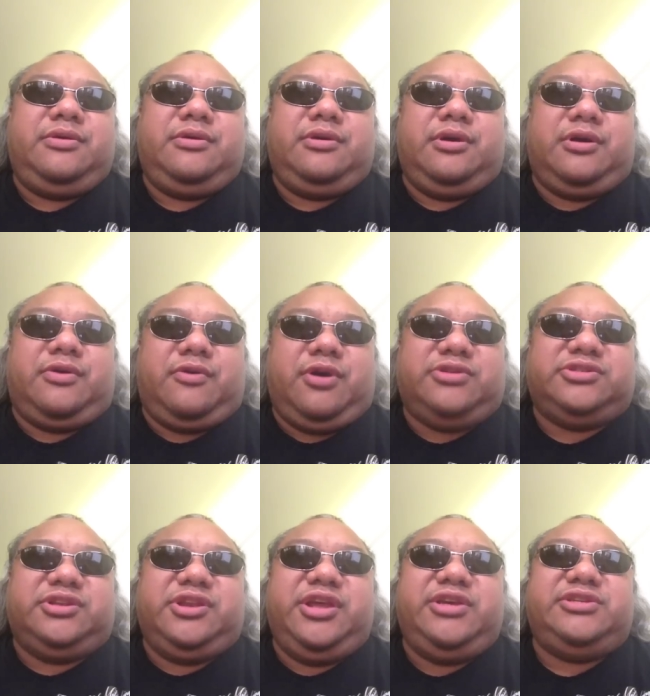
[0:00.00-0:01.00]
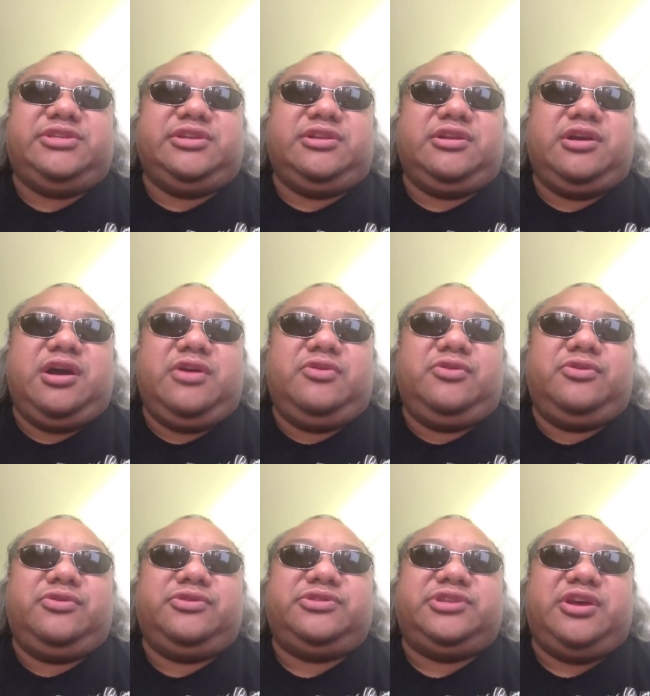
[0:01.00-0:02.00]
Across the nation, gun
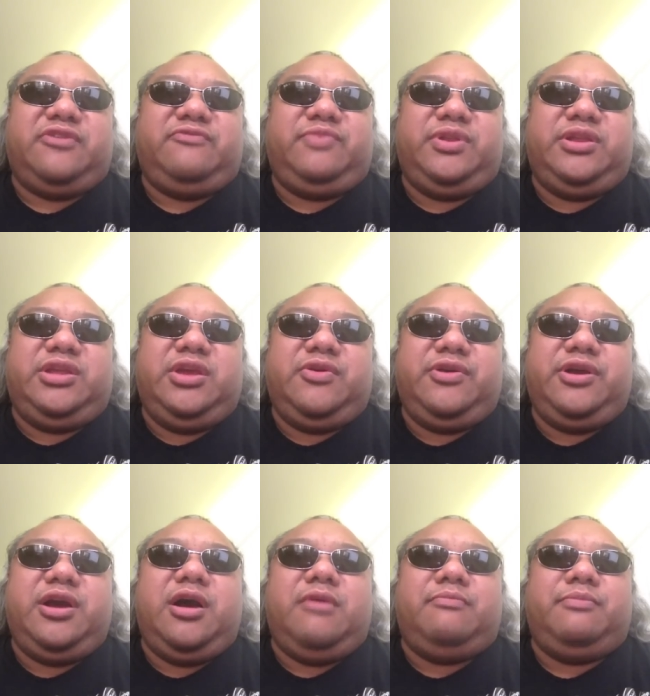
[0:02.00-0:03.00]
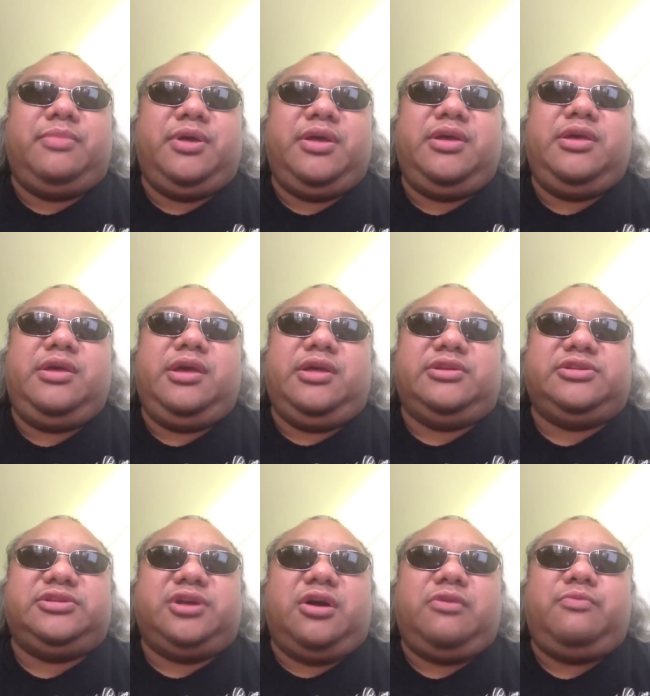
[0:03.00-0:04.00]
owners have been gearing up and
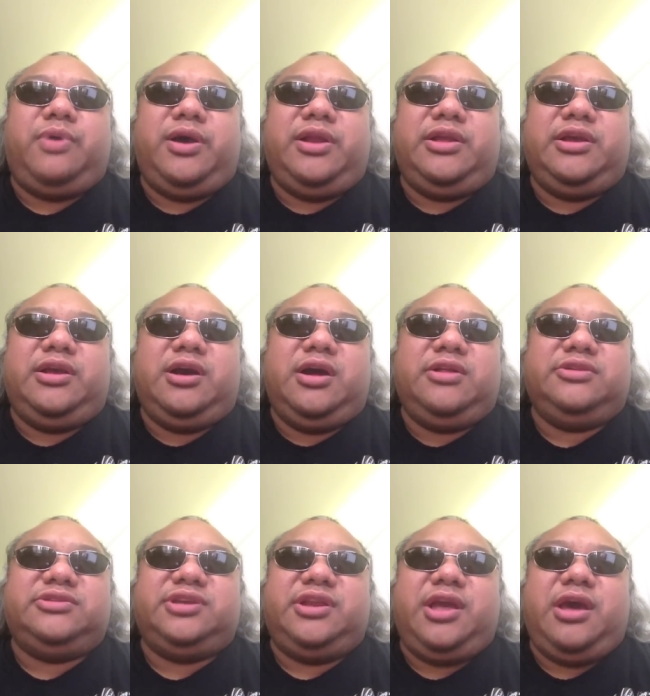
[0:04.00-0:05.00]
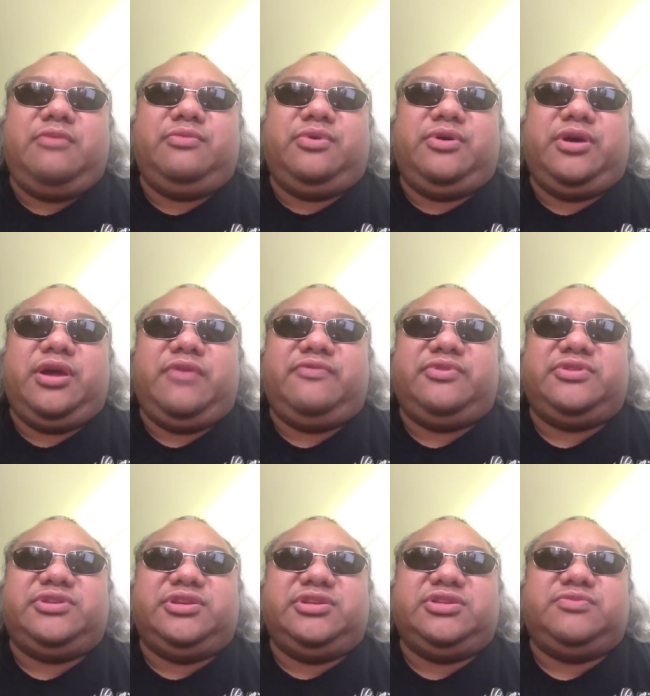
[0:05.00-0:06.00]
stockpiling guns and ammo ever
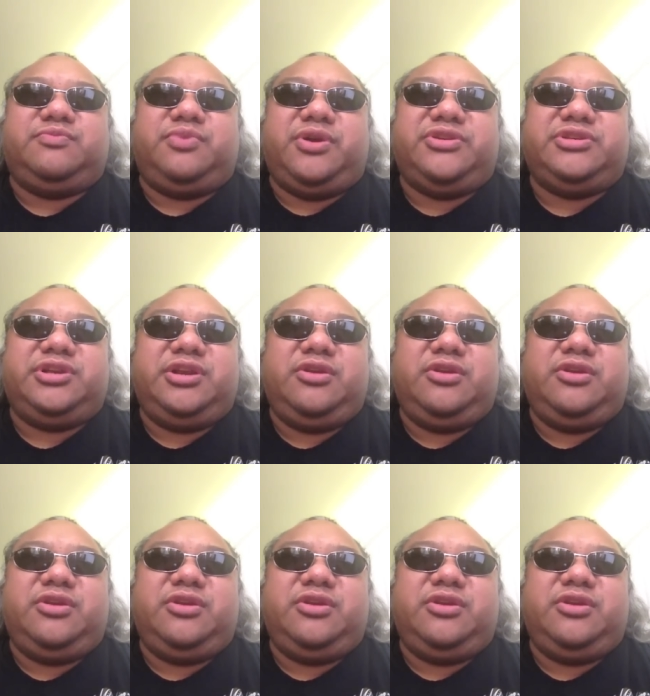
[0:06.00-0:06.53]
since President